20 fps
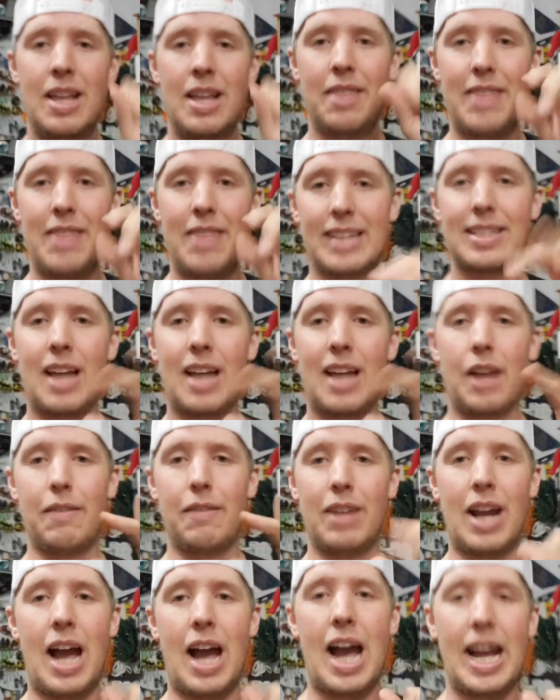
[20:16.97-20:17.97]
that's kind of
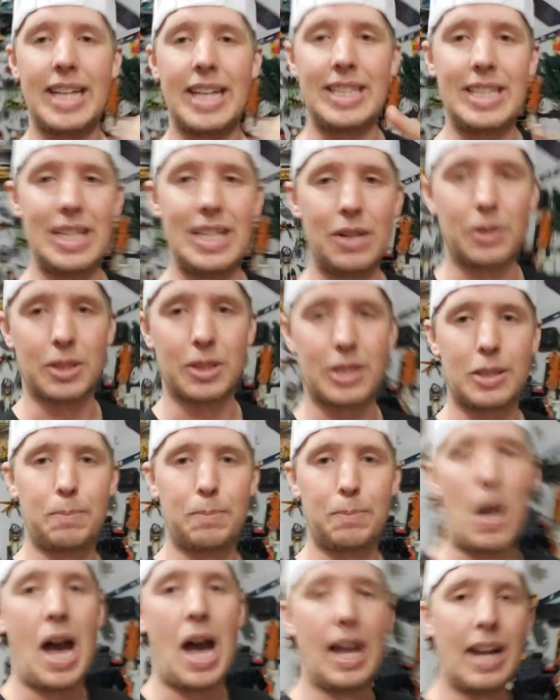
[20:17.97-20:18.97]
an ideal
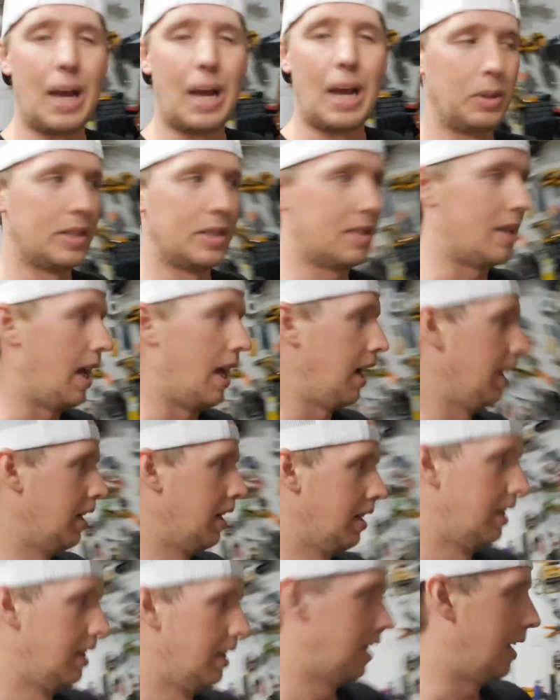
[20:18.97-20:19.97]
spot, I would say.
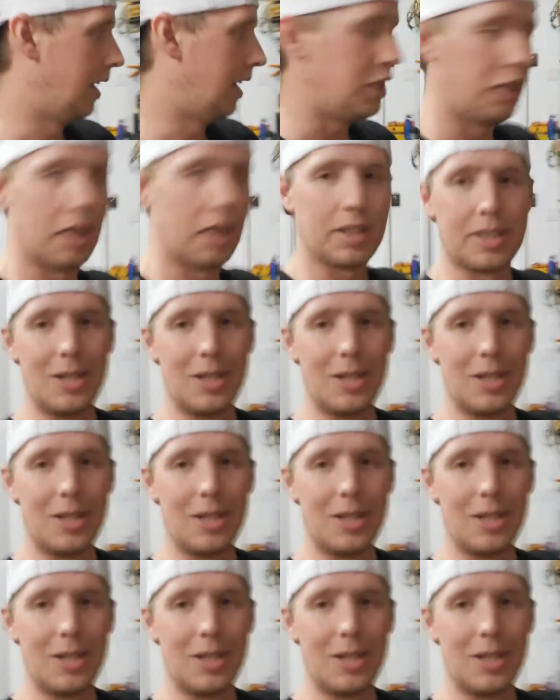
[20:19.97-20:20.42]
I just